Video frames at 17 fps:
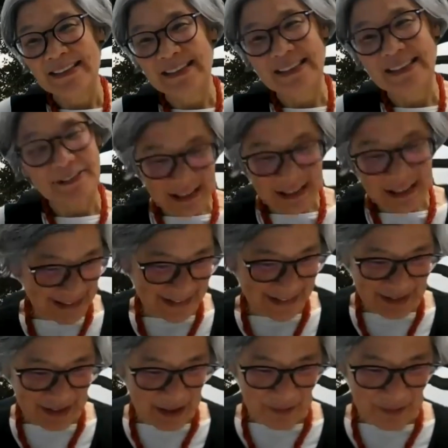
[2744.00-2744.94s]
if
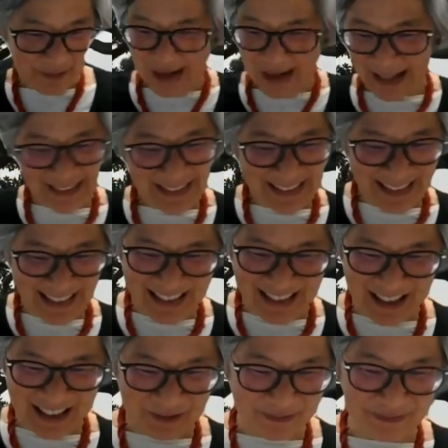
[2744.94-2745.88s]
I may,
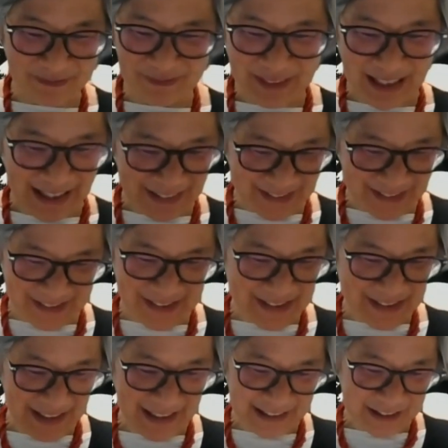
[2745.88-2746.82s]
I'd
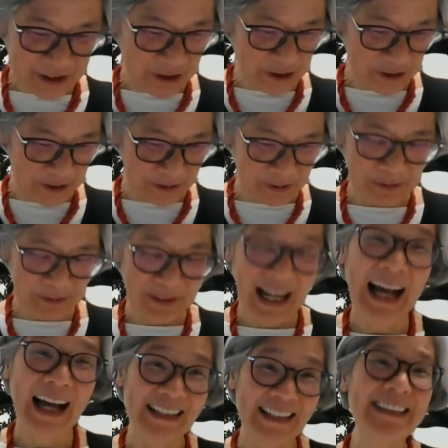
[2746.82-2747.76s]
just like to
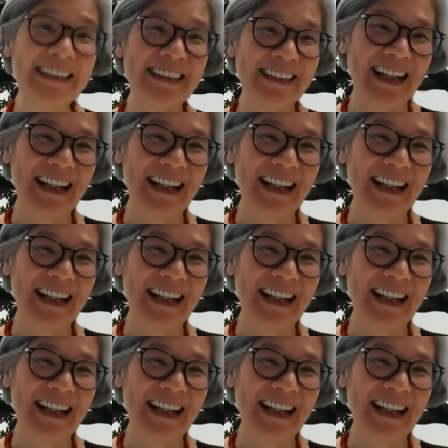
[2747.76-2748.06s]
add